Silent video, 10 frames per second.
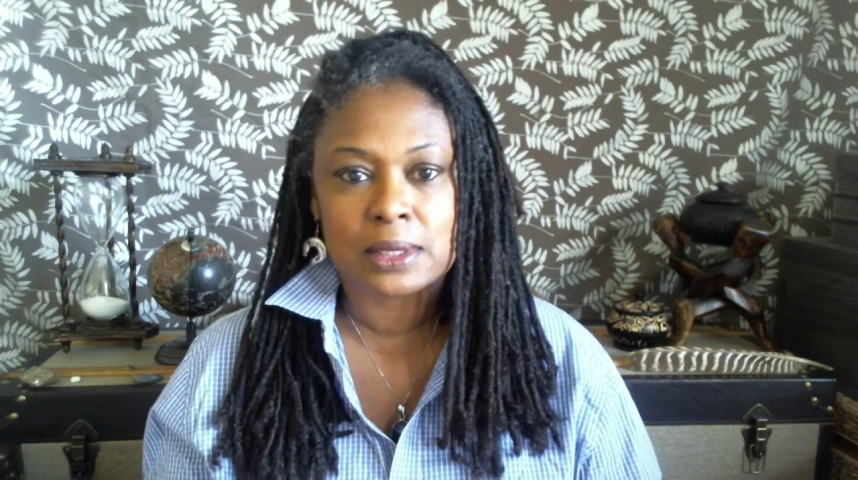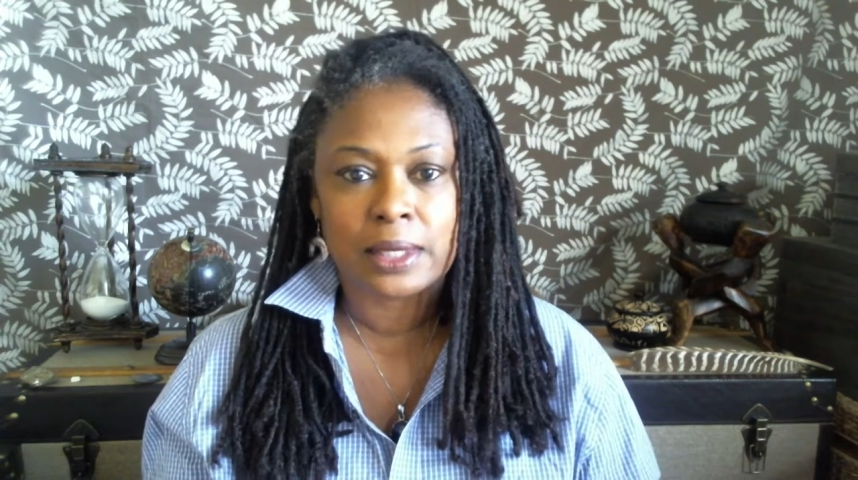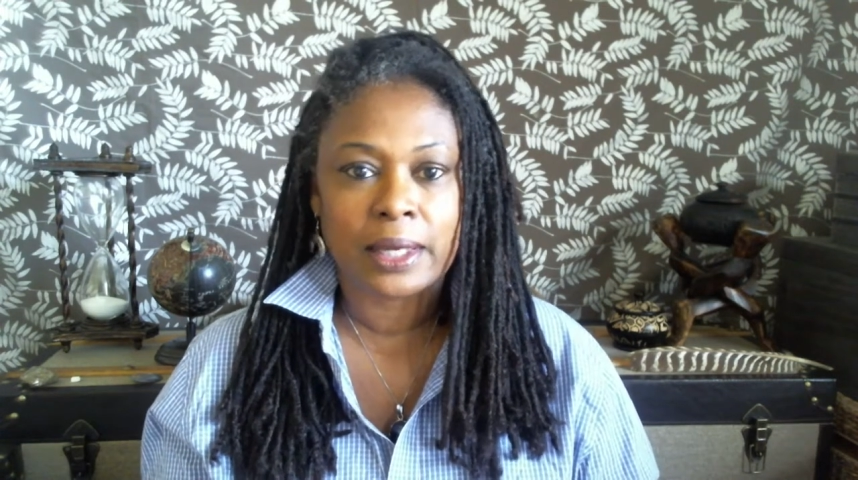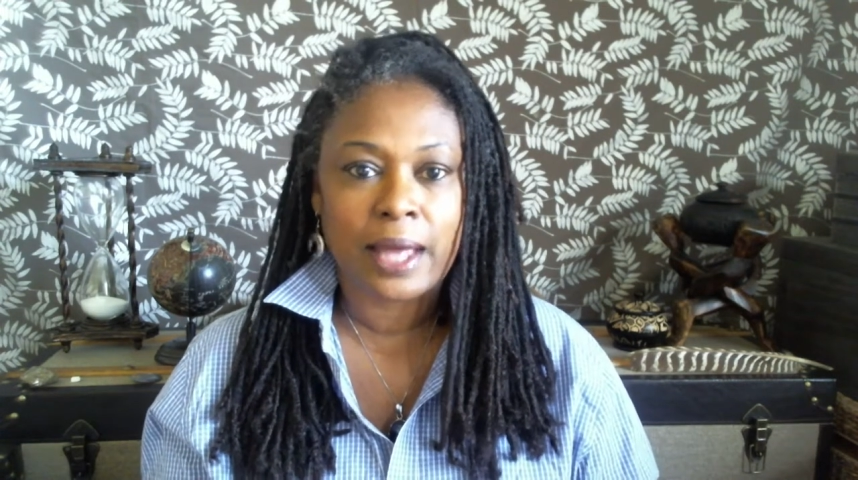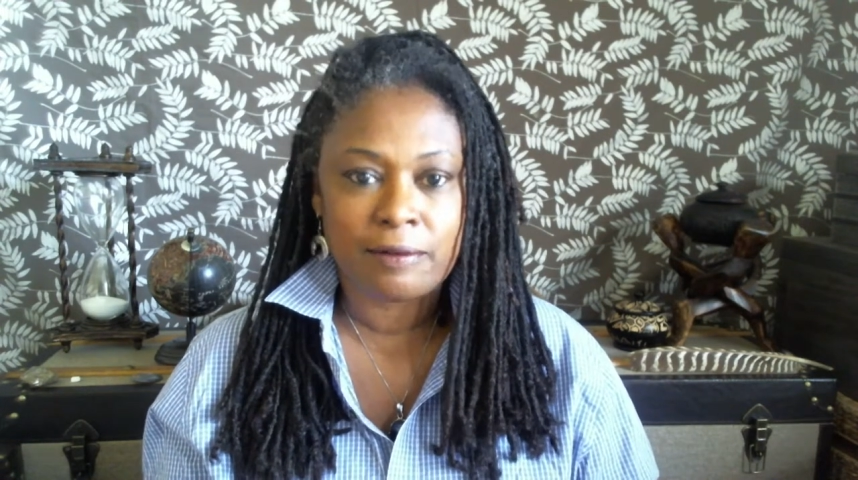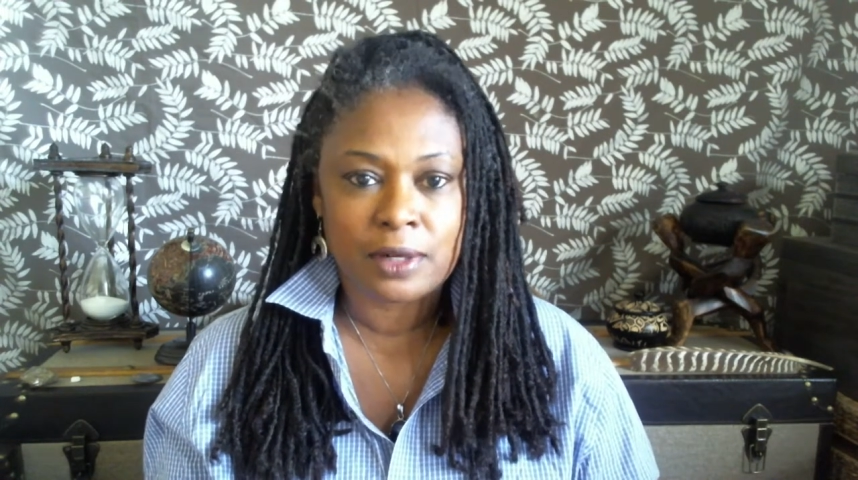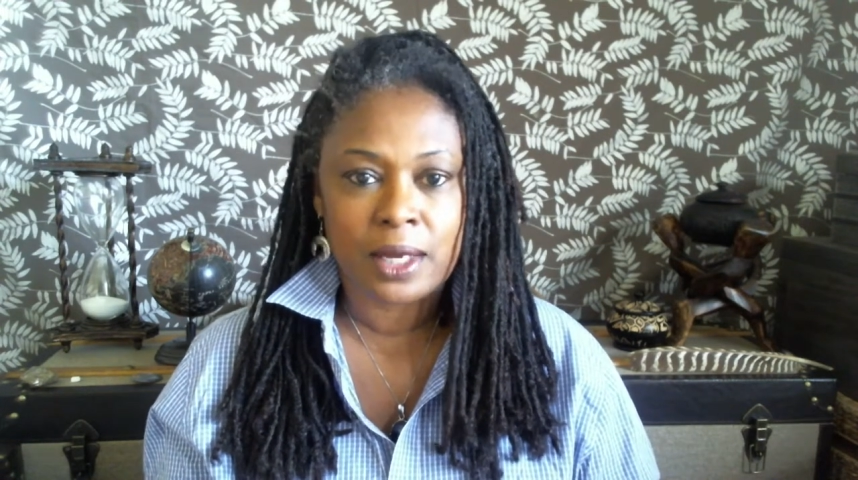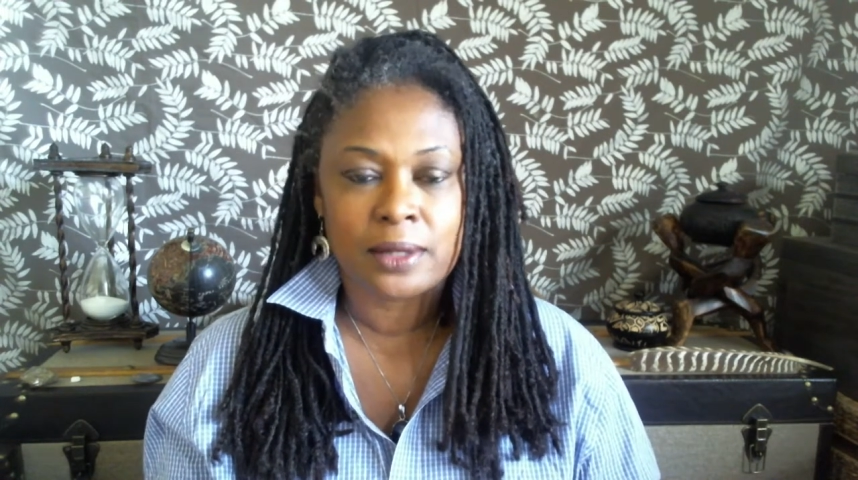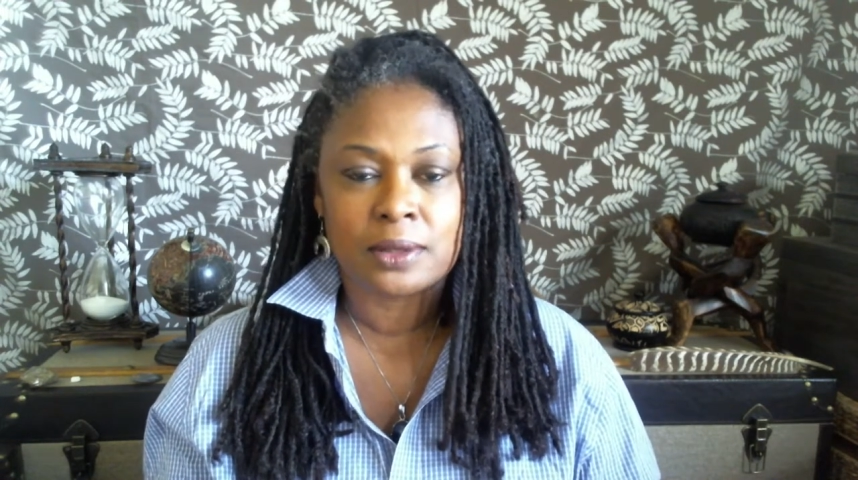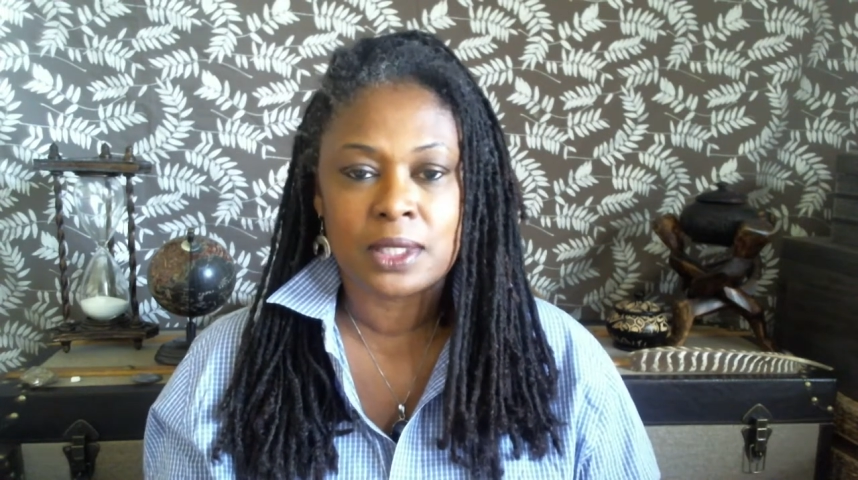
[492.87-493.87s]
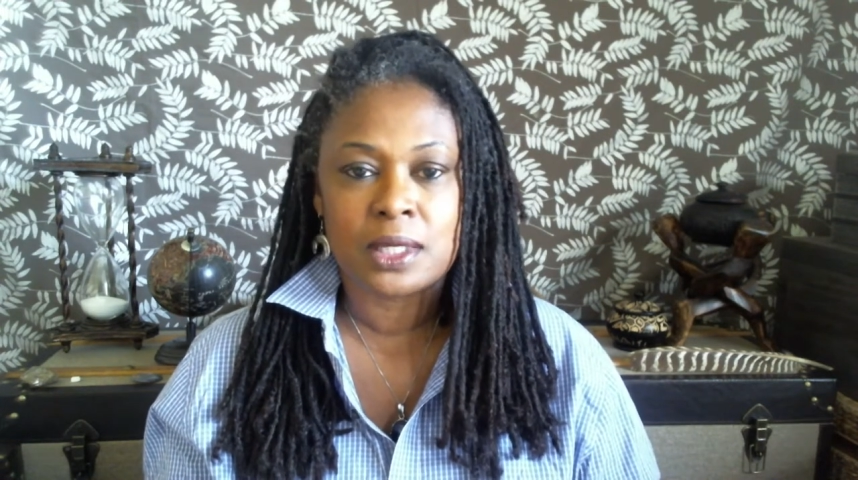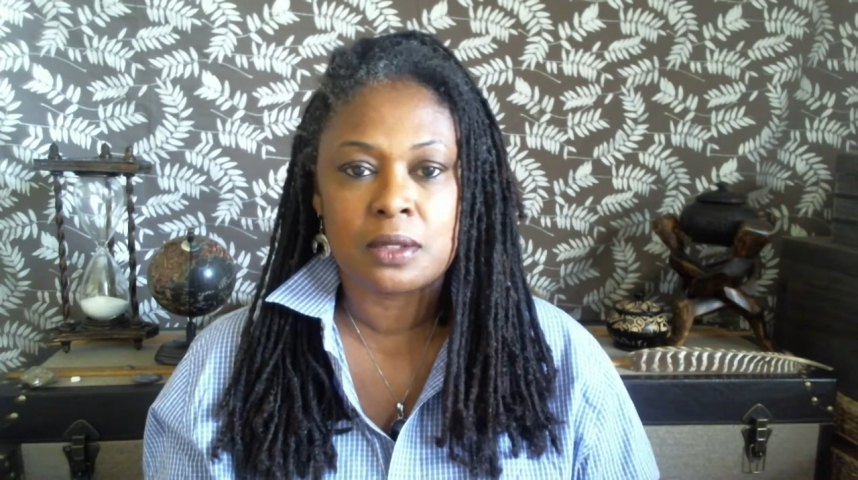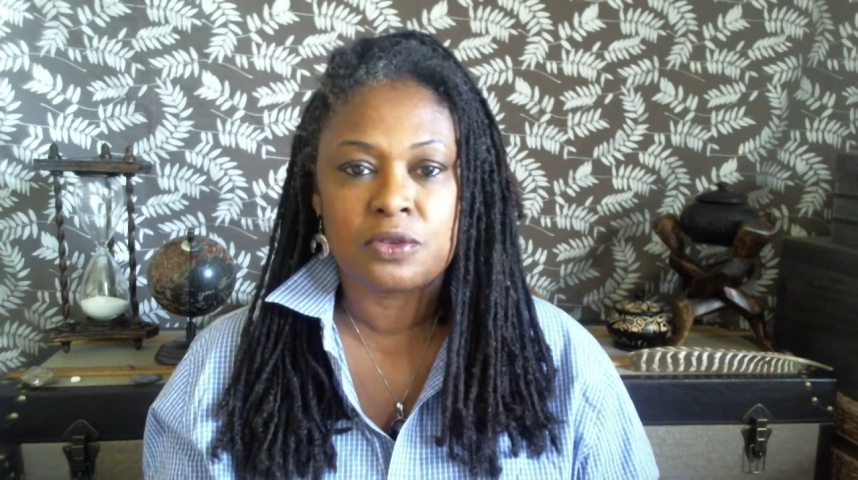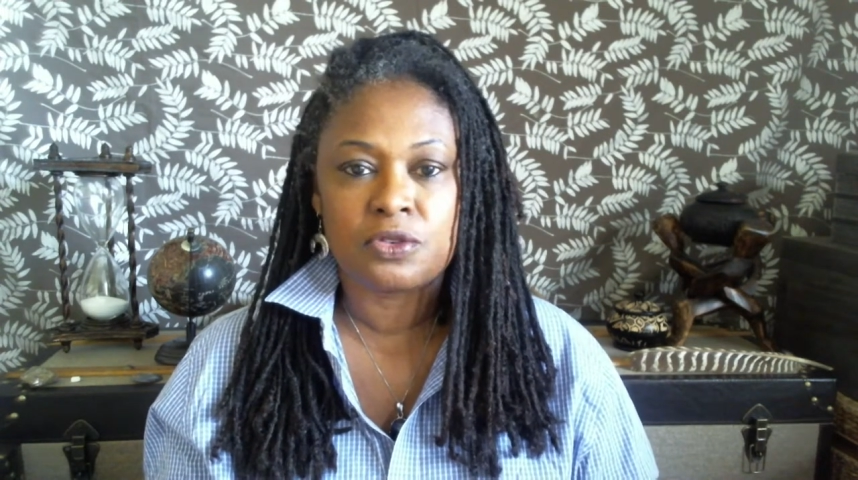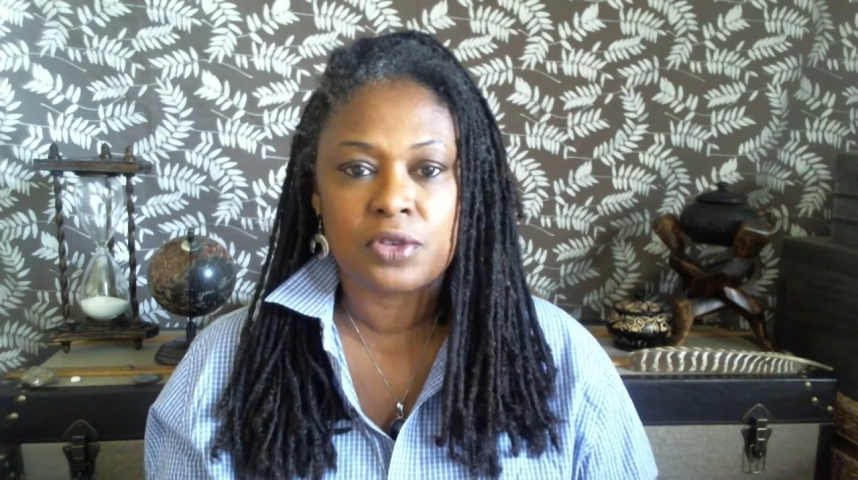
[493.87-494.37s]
like avocado leaf